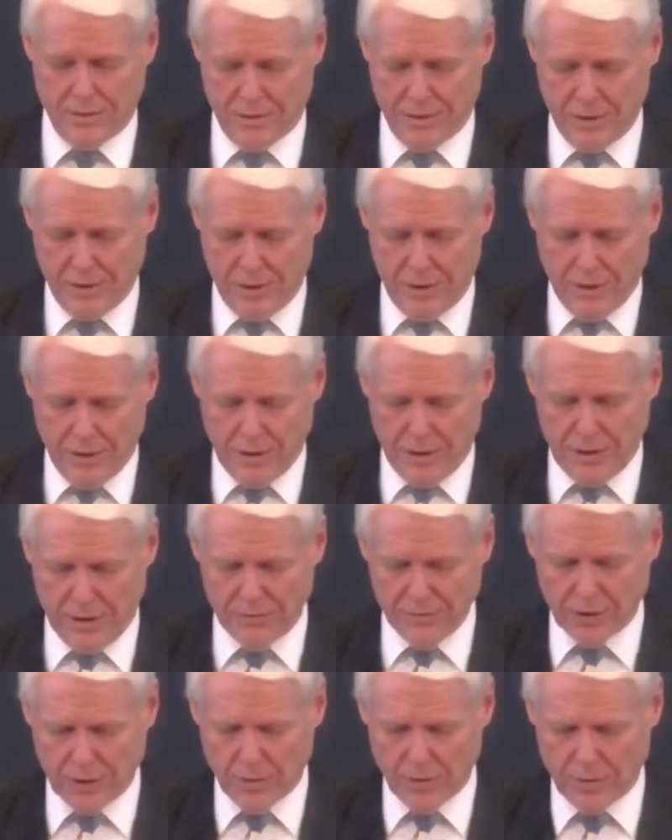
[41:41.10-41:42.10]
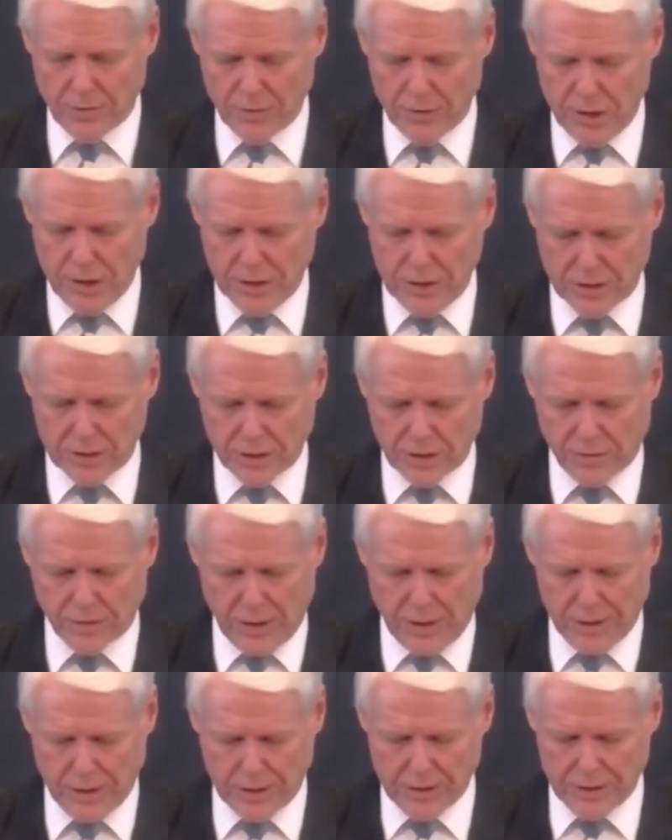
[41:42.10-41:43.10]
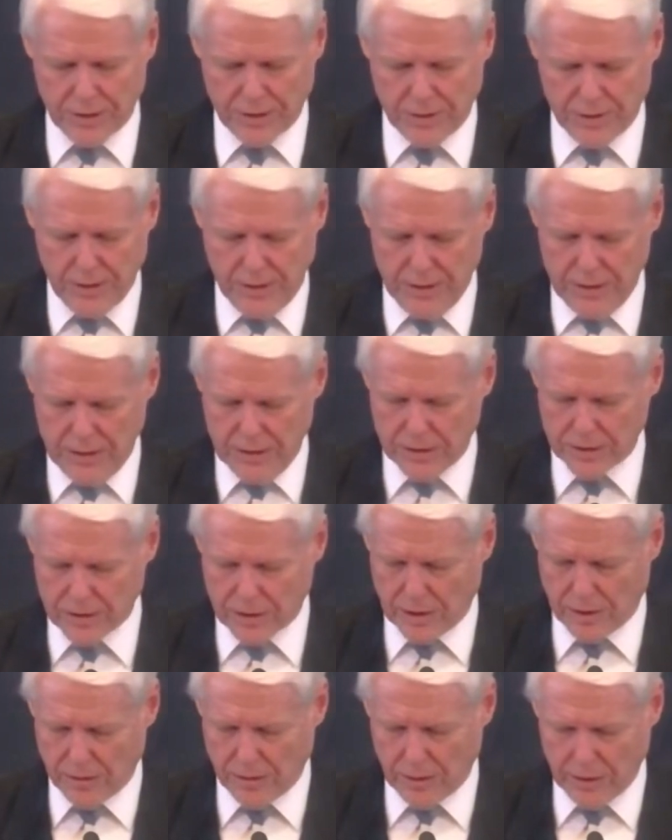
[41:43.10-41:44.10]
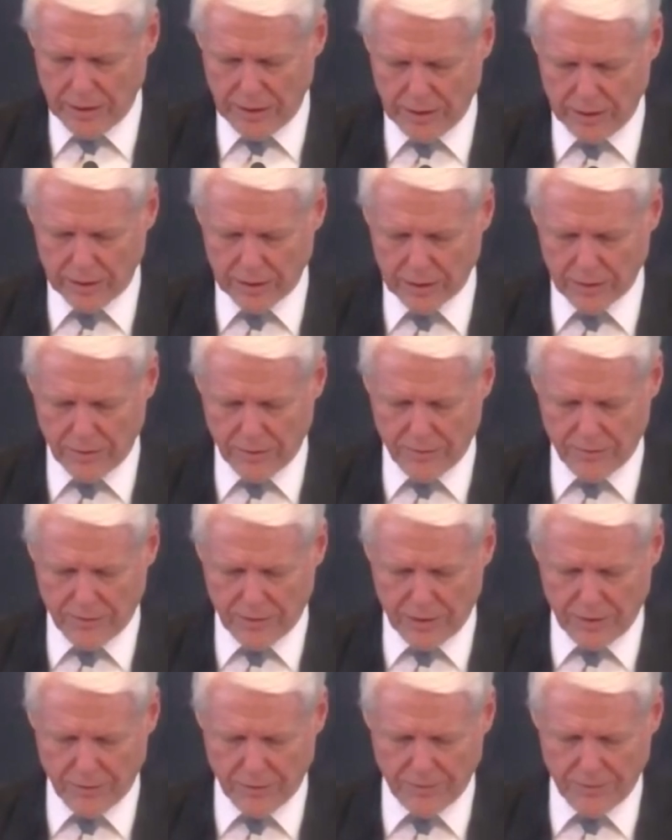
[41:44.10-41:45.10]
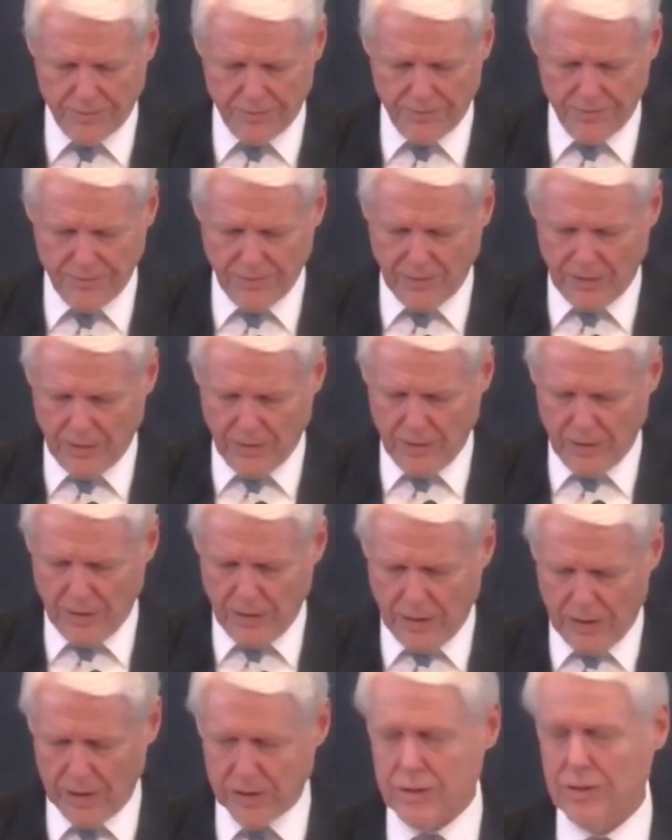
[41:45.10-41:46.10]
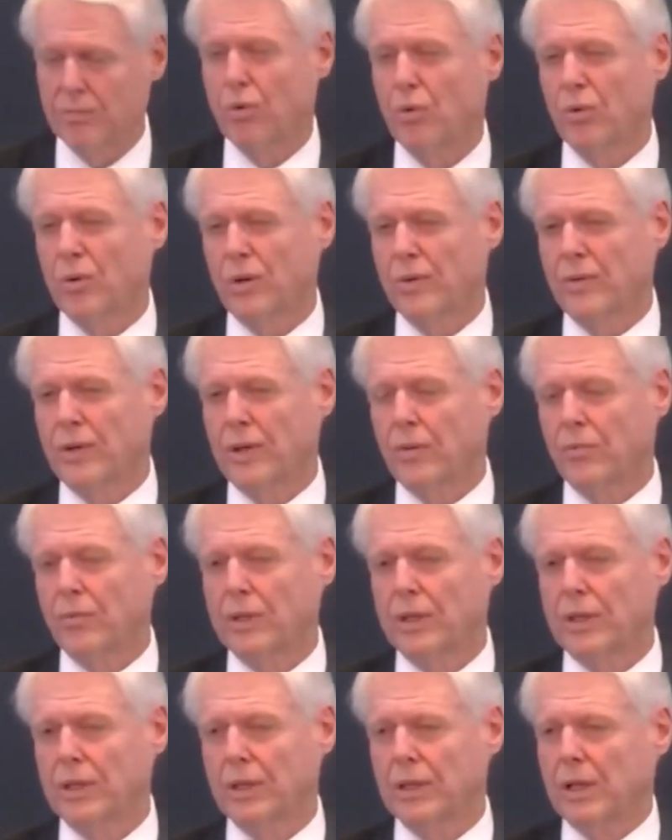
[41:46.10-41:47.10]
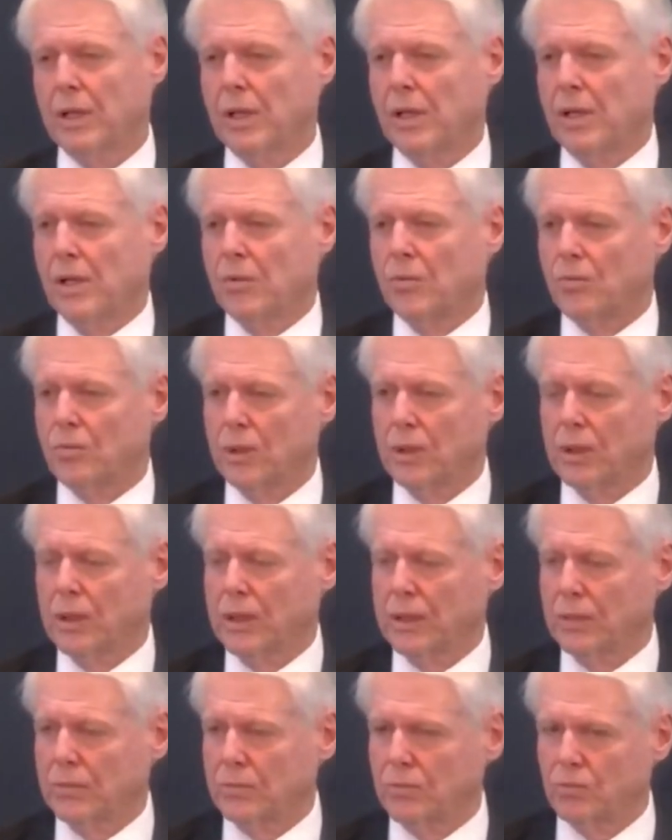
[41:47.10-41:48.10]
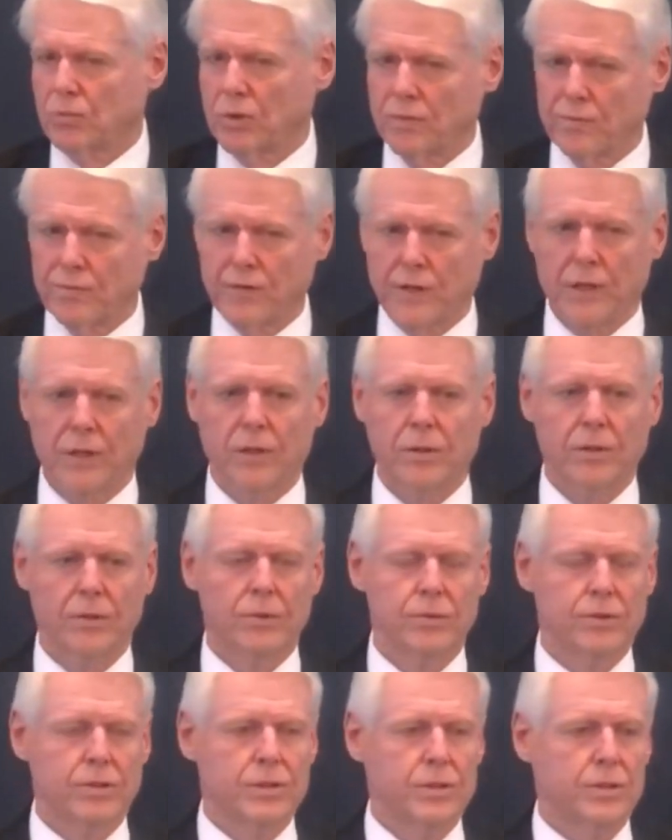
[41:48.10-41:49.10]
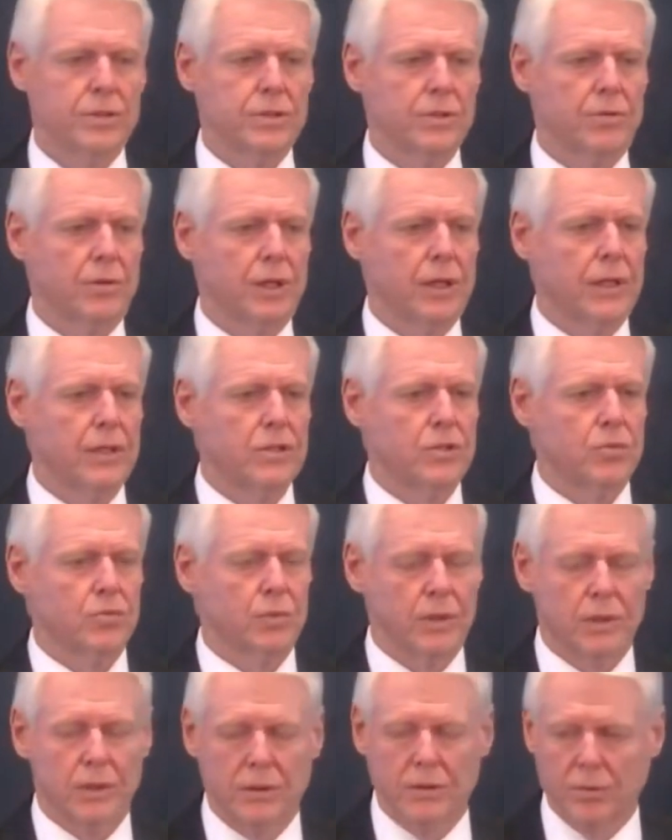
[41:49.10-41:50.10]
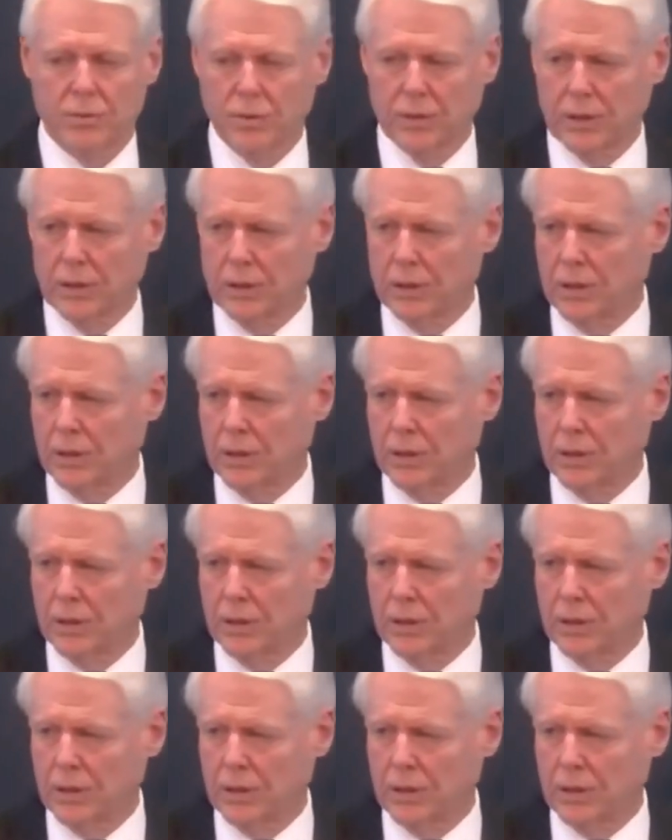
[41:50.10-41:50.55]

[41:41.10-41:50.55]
You have to go through Jesus Christ. He is our link to the Father. And it's important that we really revere Jesus Christ. We, we uh,